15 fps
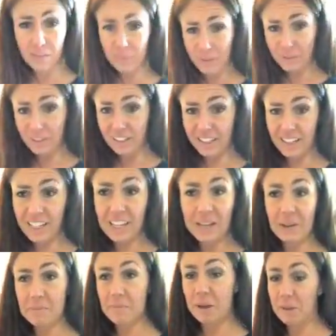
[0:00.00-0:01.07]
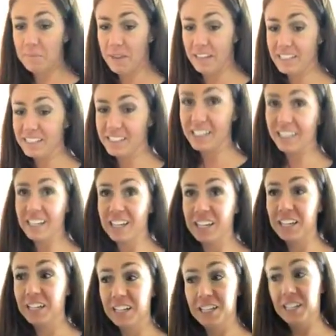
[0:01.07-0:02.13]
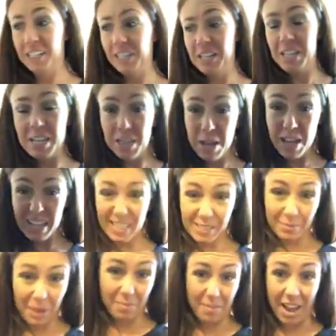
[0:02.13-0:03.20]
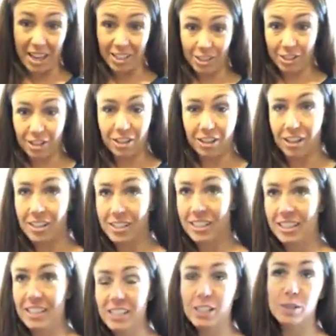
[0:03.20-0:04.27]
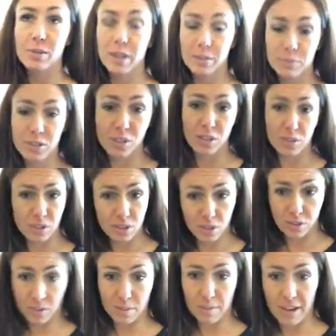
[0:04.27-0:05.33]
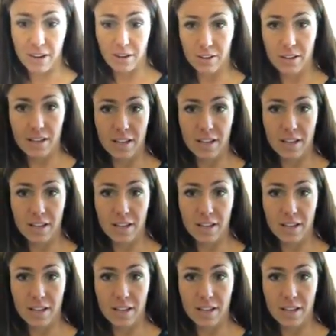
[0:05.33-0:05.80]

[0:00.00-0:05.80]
But really, my best thing is my master closet. This is what I'm so stoked about.